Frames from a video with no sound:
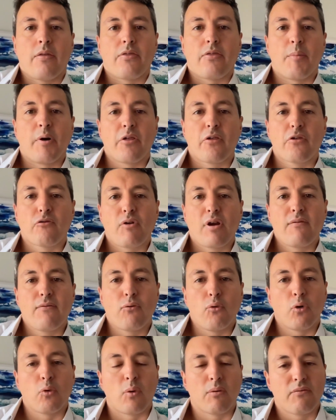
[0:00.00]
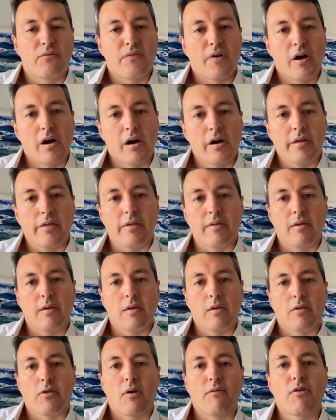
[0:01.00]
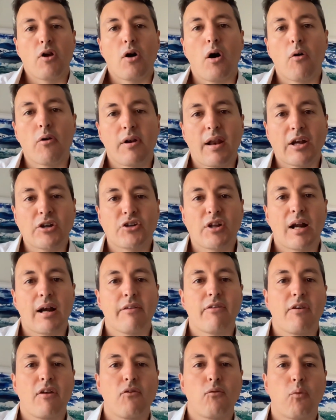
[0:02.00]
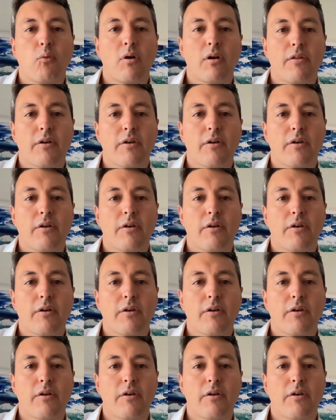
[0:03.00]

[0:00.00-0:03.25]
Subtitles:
The most straightforward one first. So if you hold nationality of one